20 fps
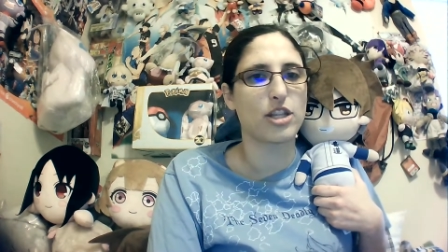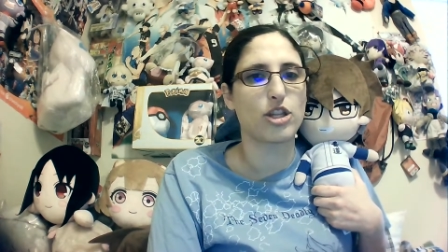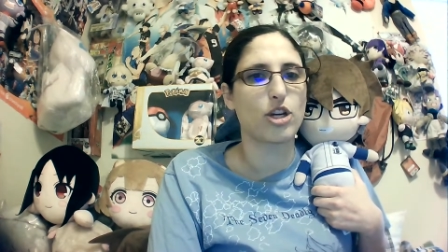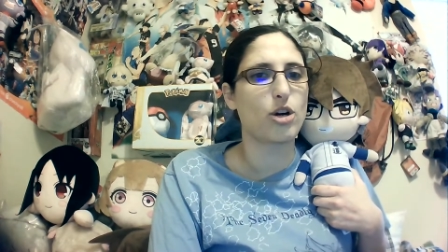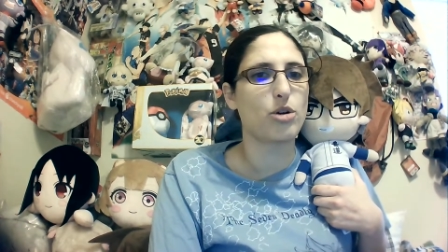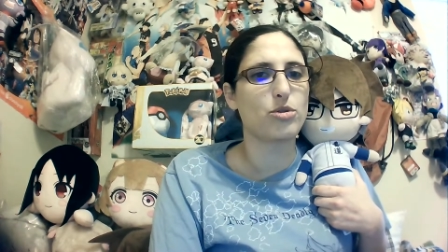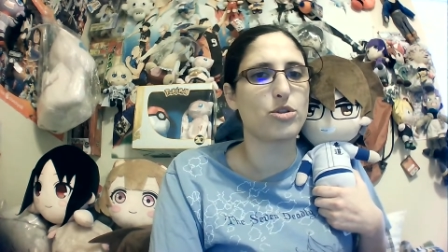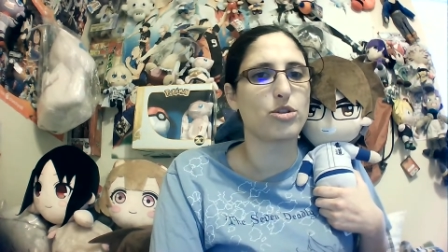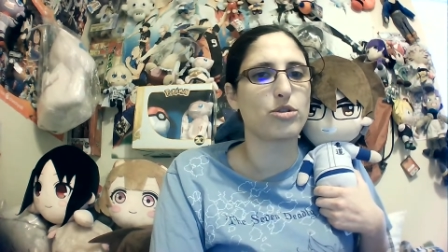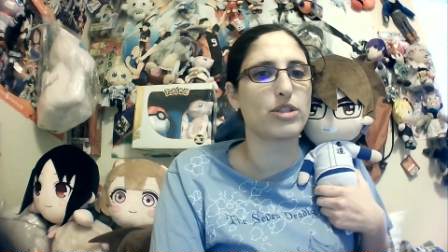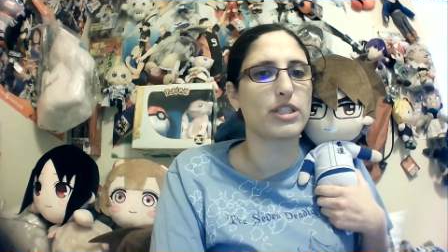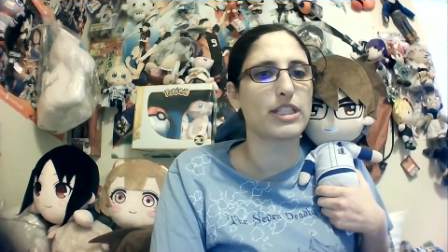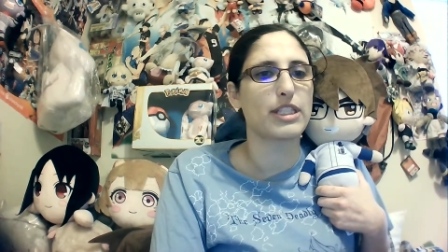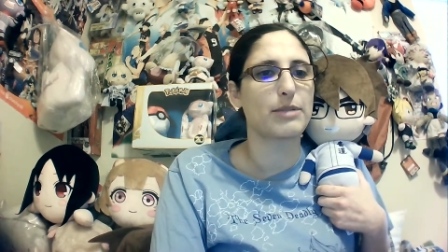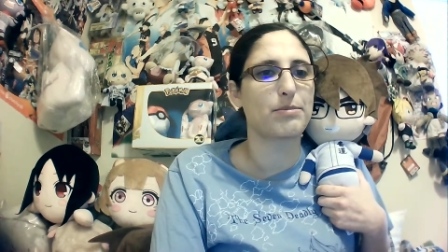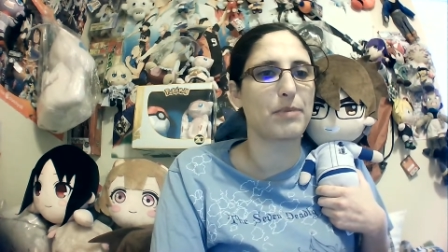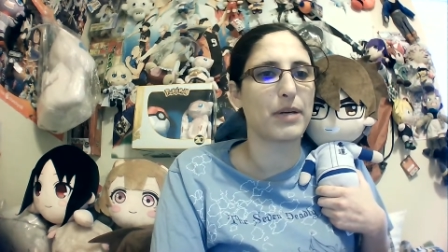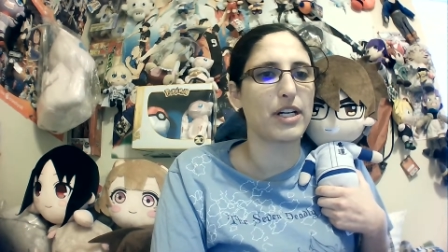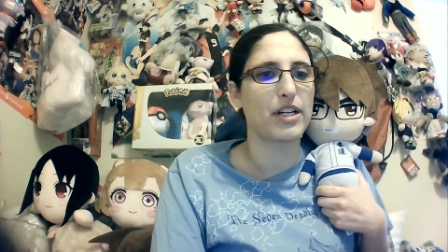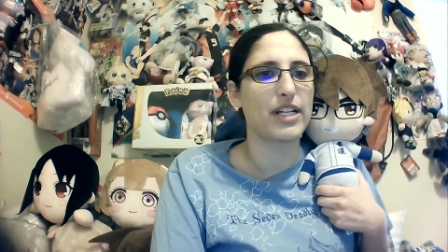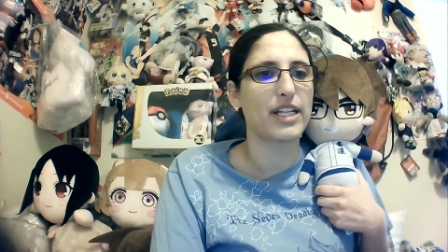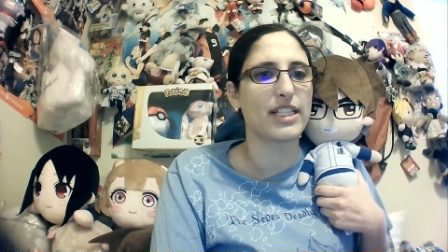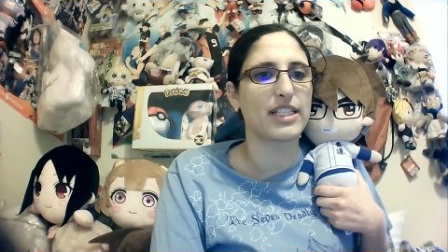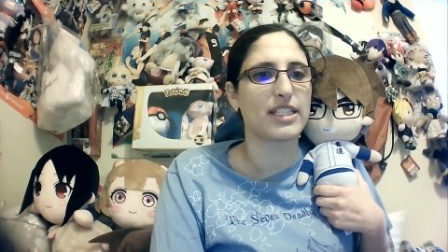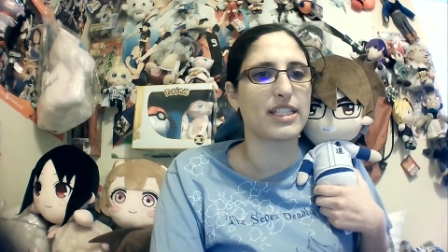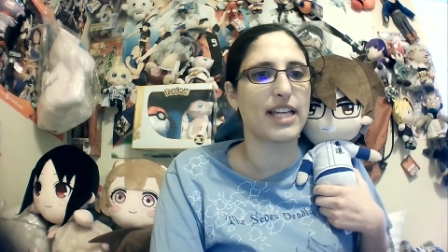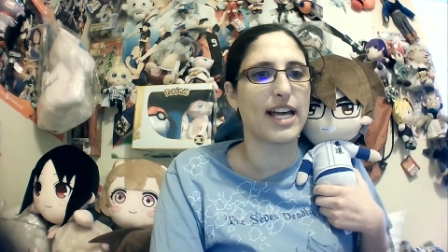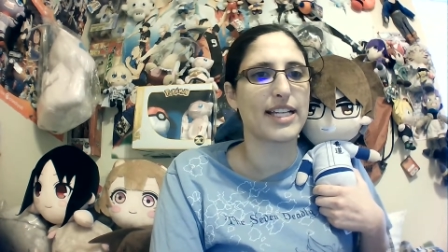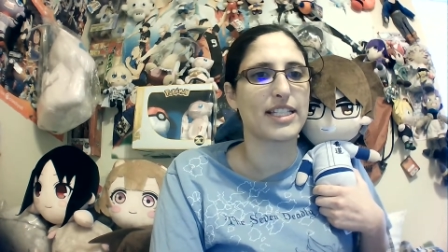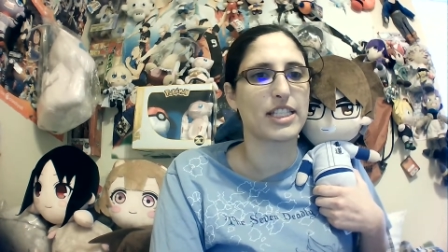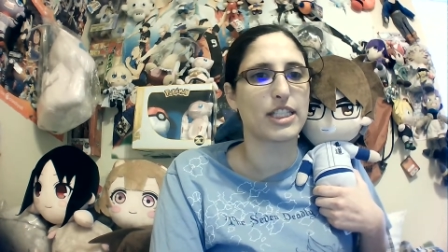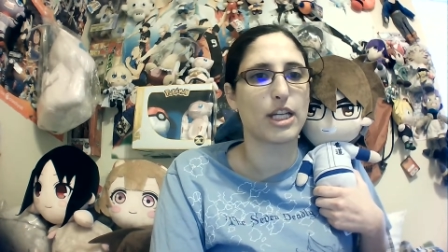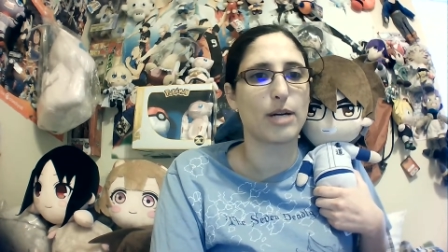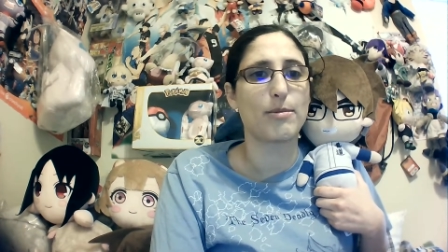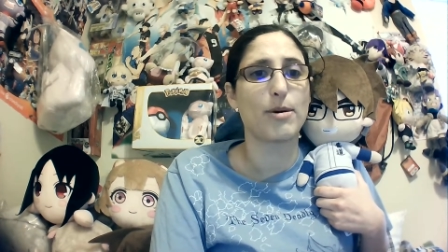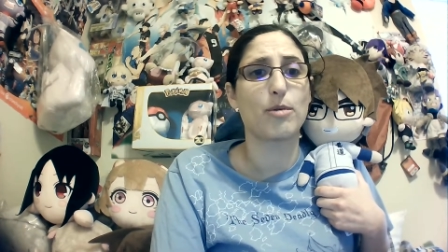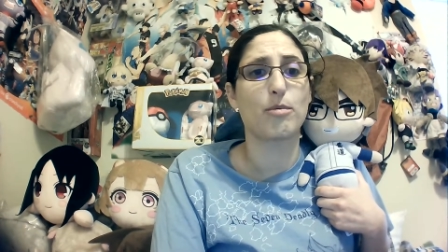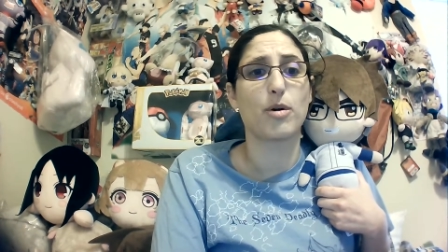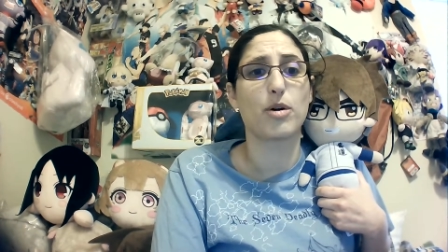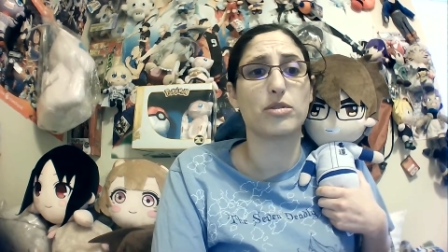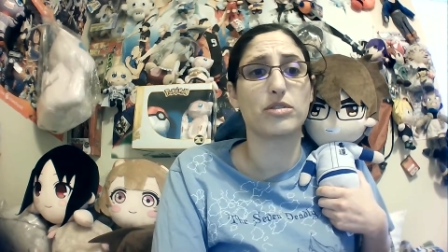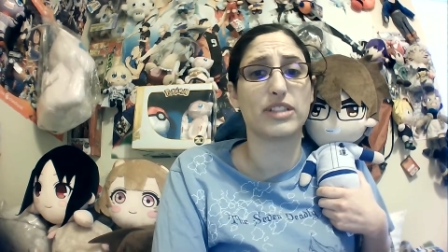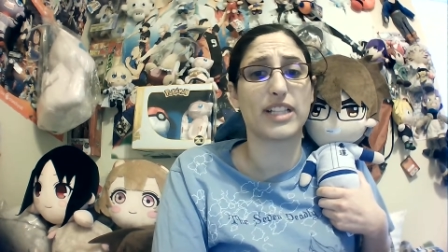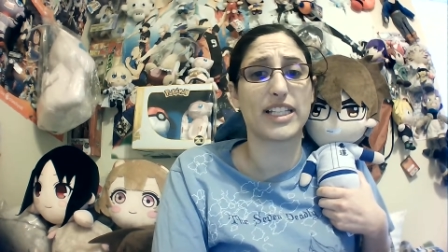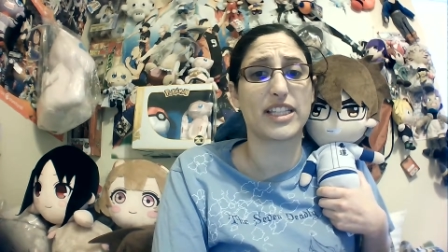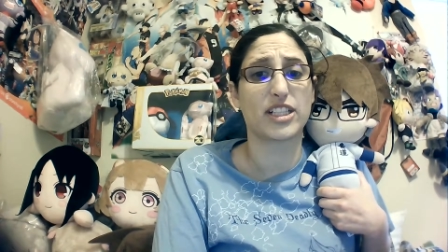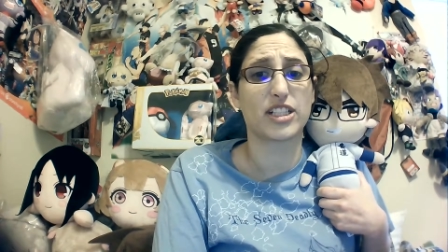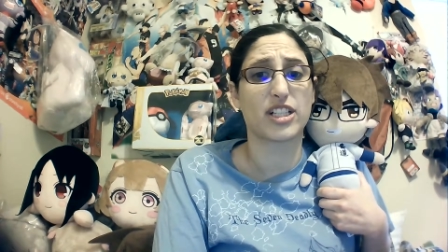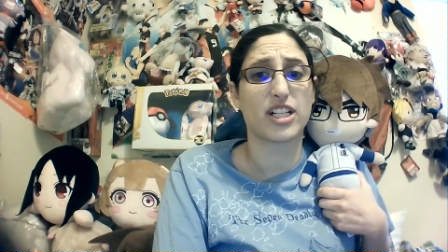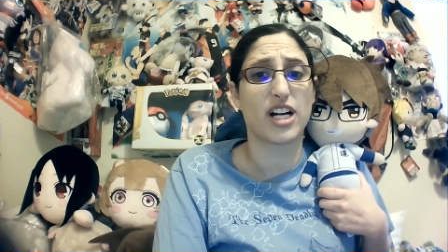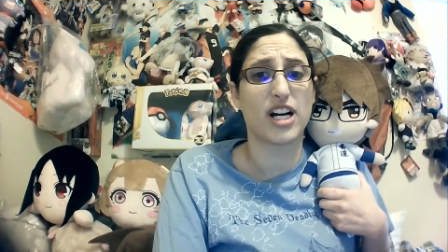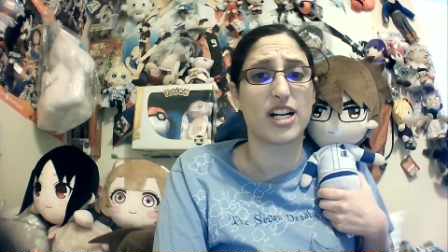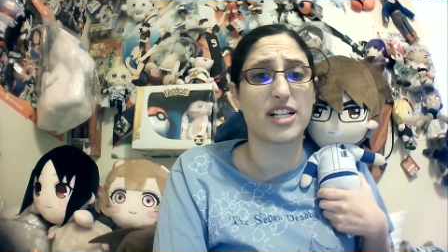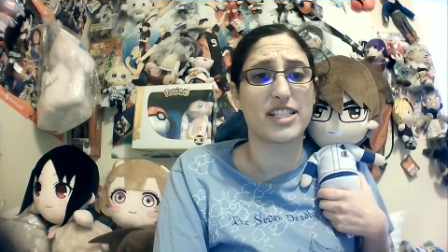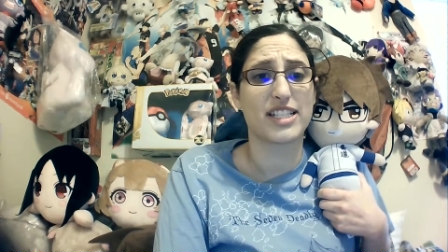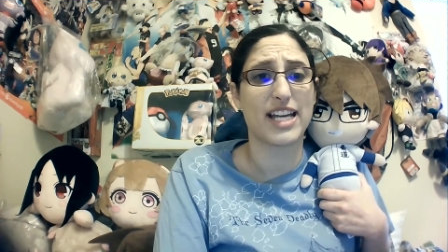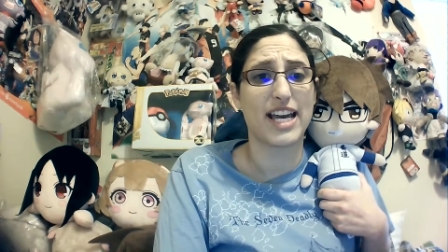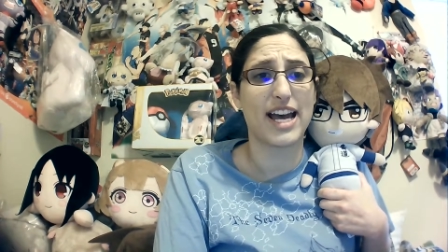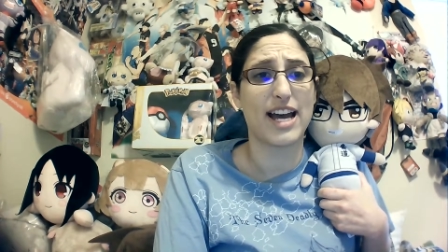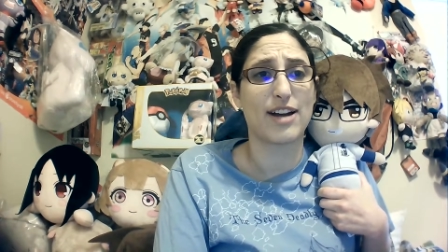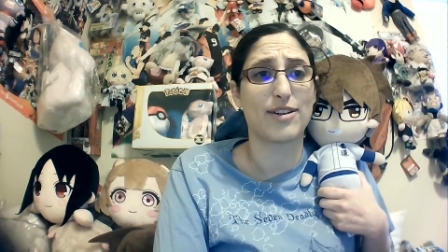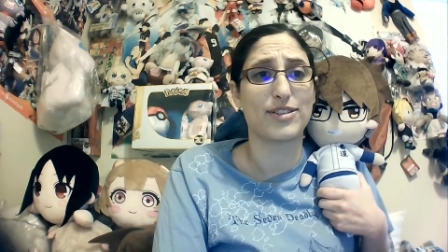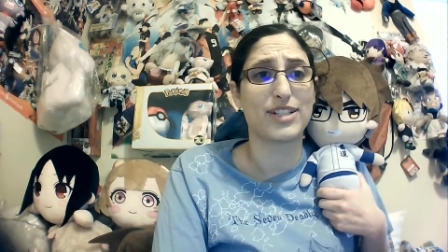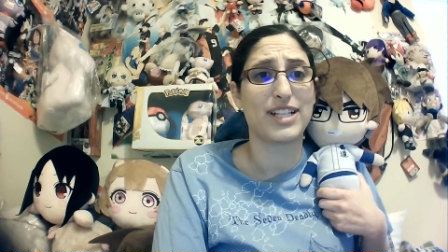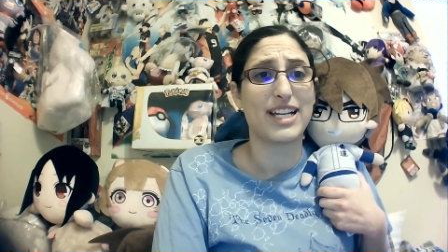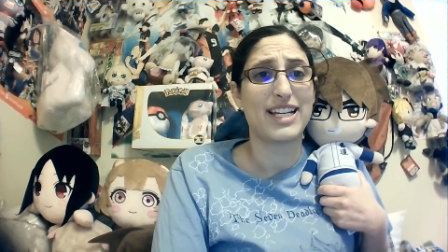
those who'd experienced last summer won't let their guard down.